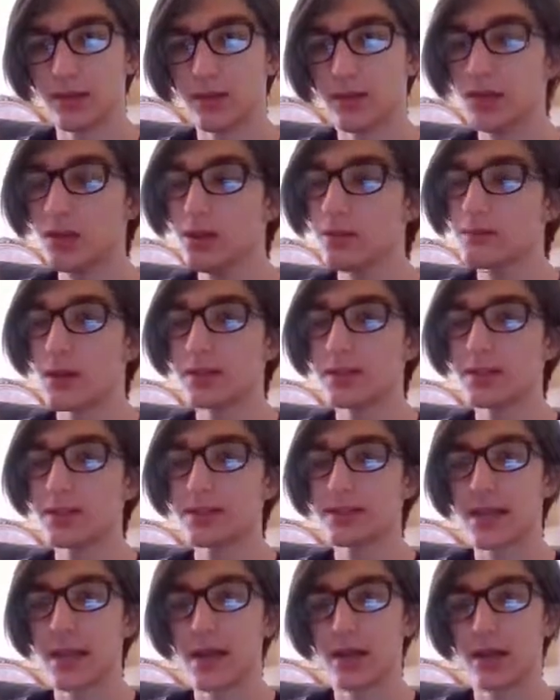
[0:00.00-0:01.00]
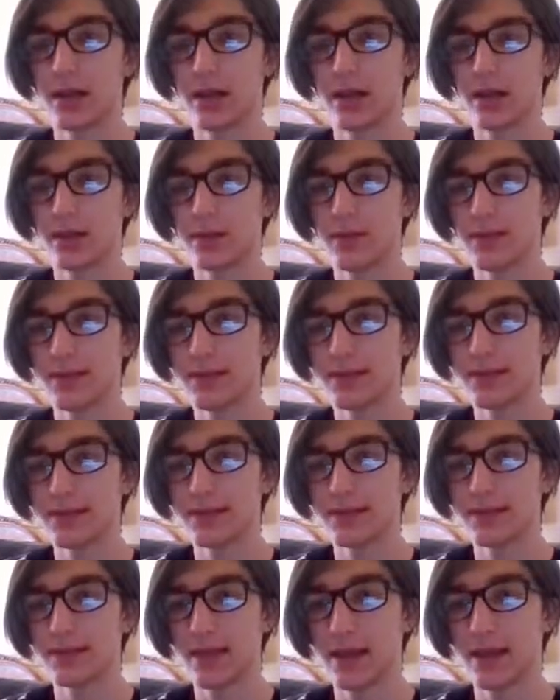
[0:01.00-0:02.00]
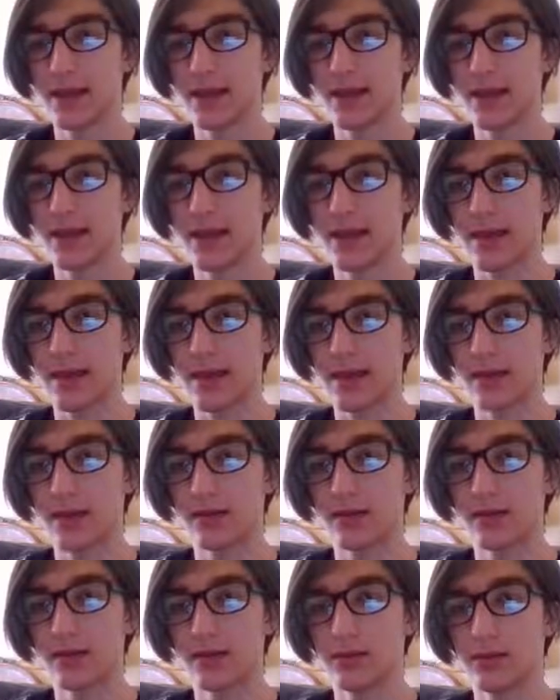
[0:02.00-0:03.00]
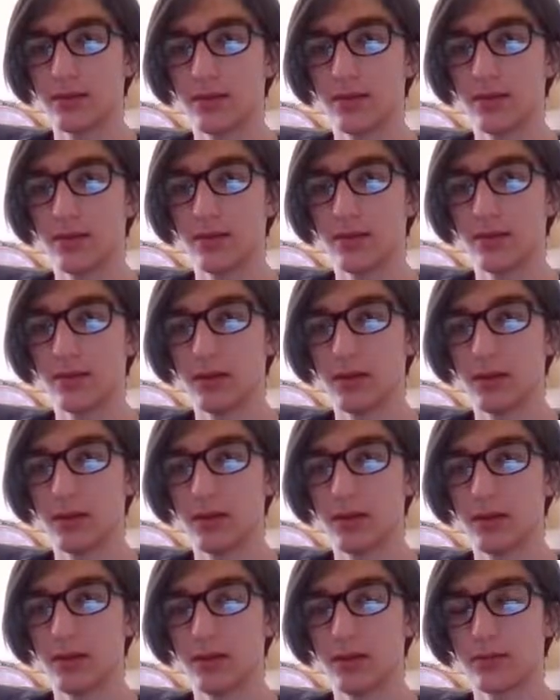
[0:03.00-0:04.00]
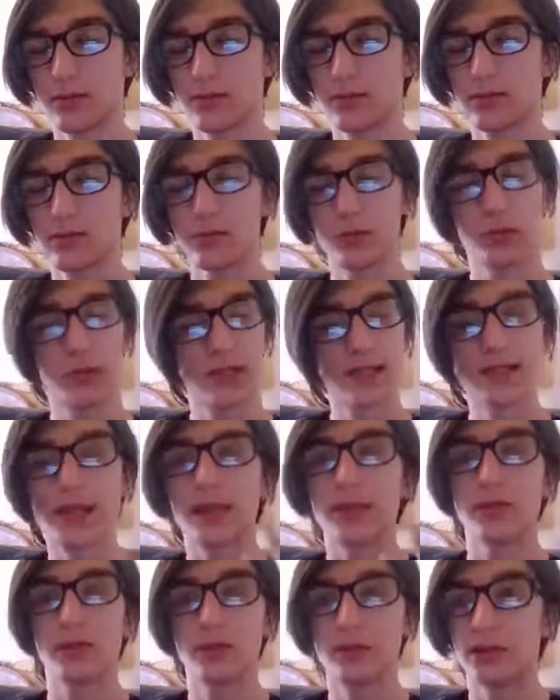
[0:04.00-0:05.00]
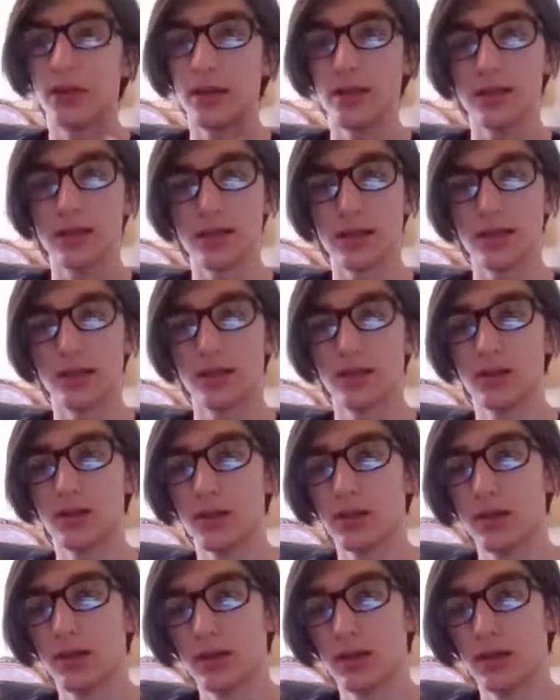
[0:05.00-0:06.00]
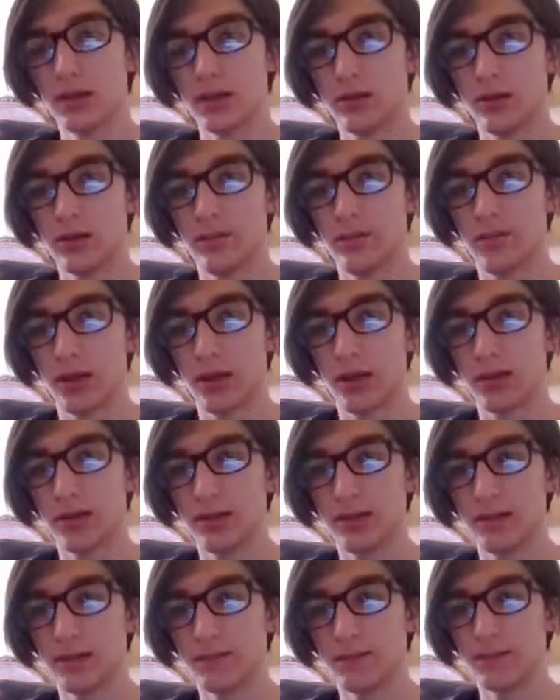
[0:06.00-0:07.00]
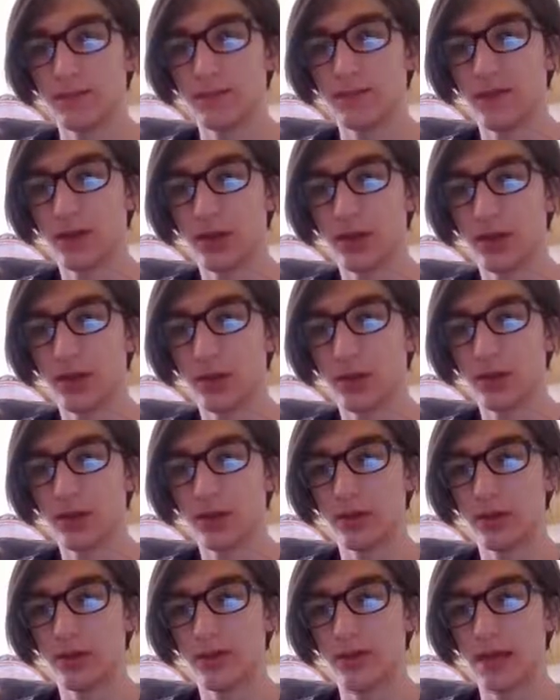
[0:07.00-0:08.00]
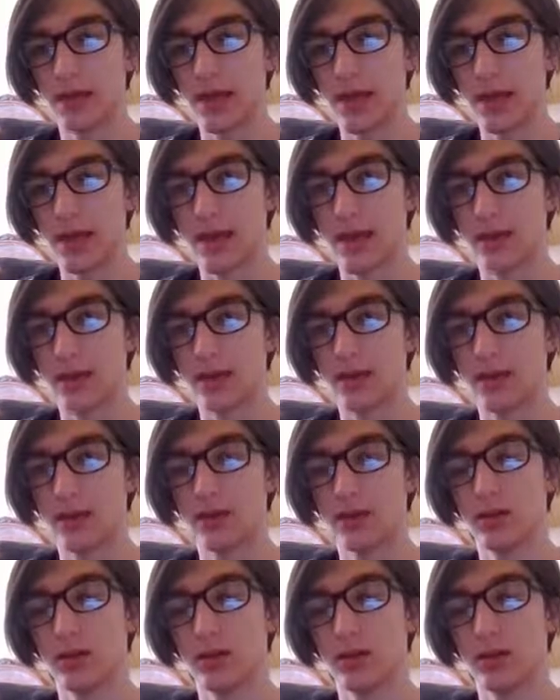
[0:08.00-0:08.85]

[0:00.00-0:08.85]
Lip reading: No, maybe it's not a... Maybe this is not a Recycled Gluttony Muck. This very well could be a